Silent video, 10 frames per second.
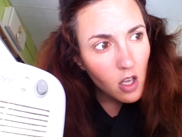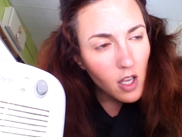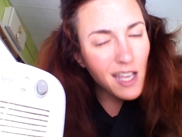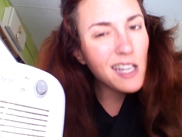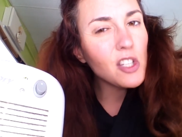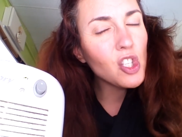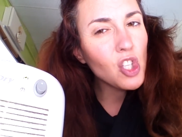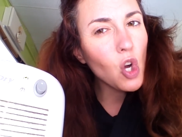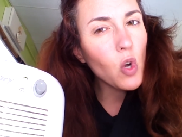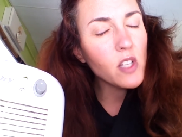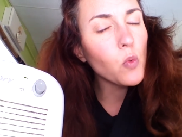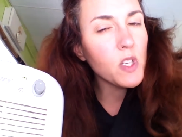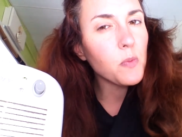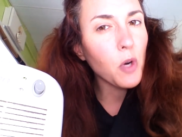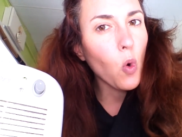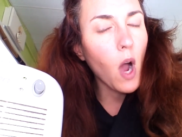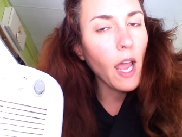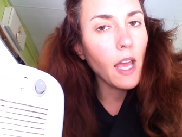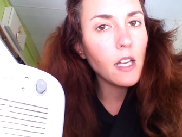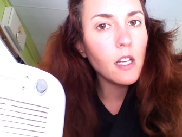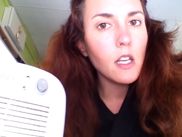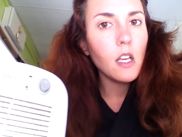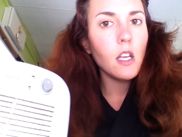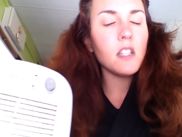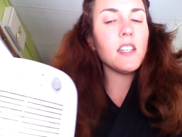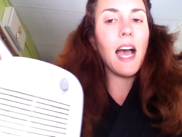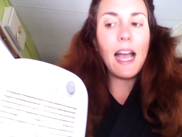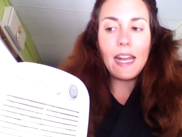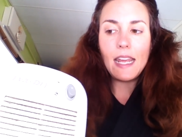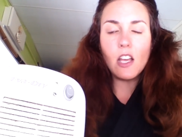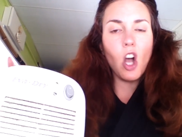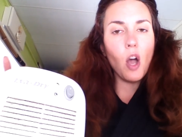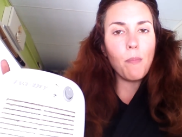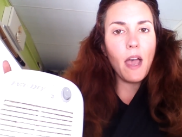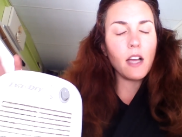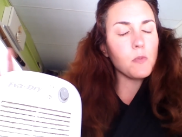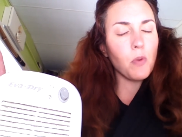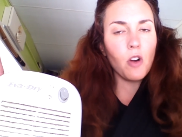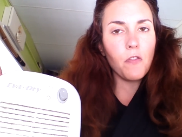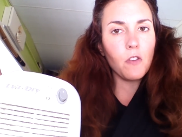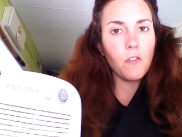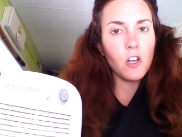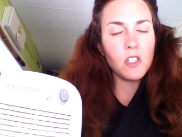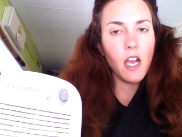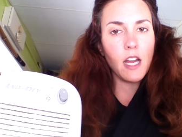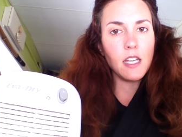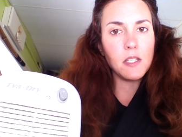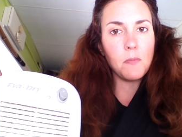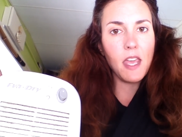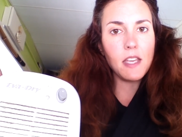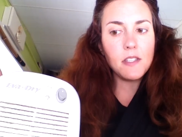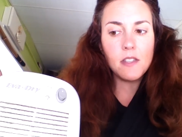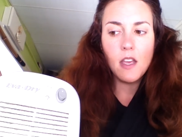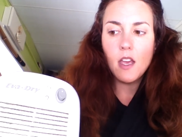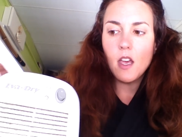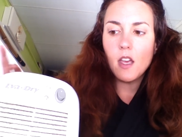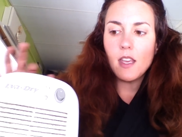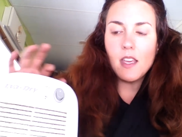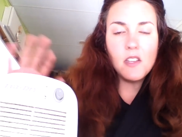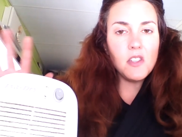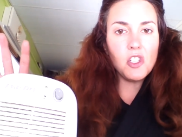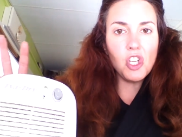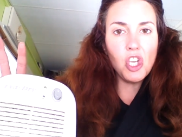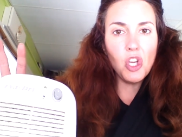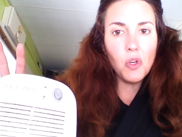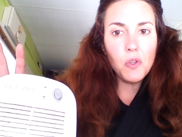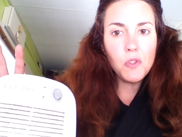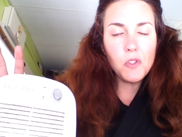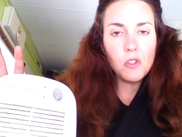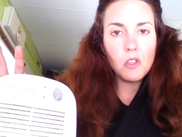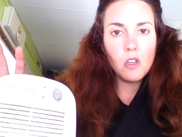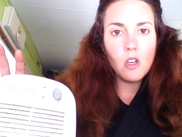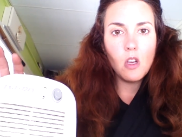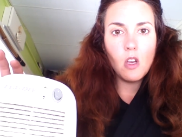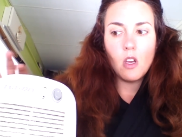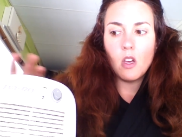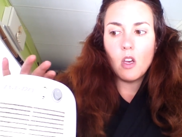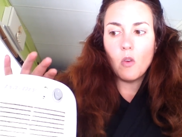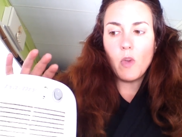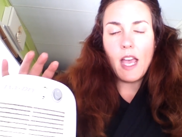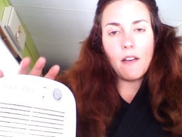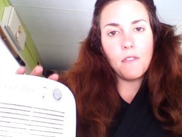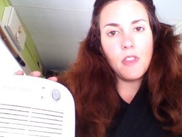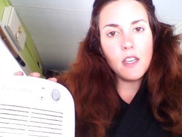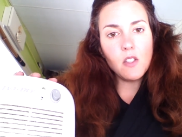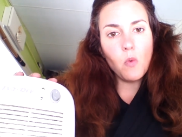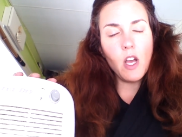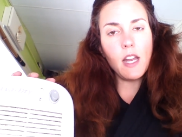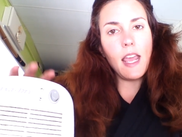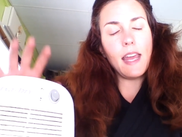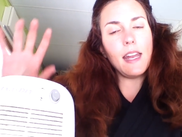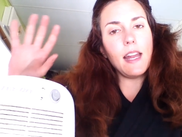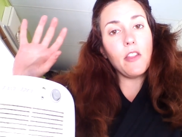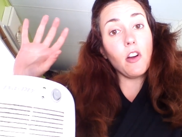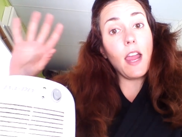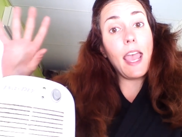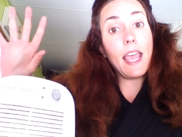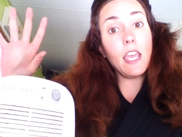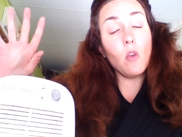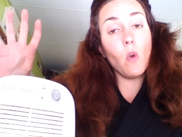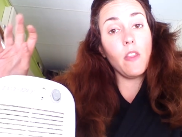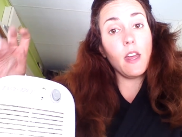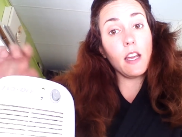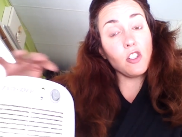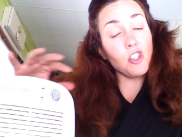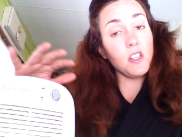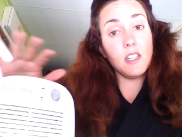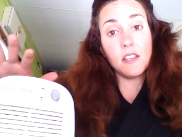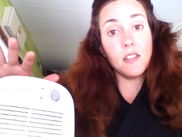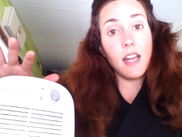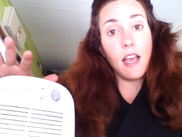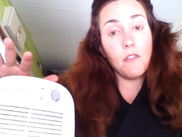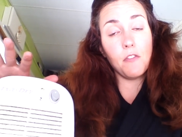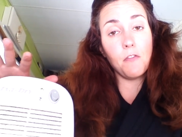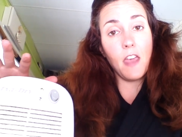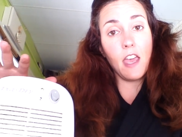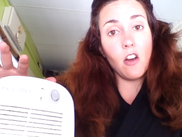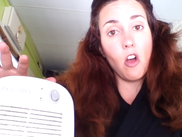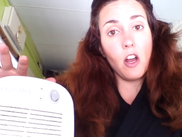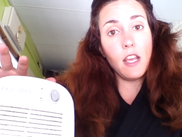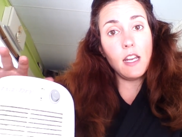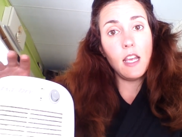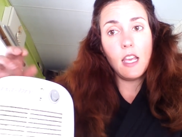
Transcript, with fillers: It is so, is whisper quiet. Tiny, compact, perfect for a tiny space. Easy to use. We have this one and another hanging one that actually doesn't have a fan on it.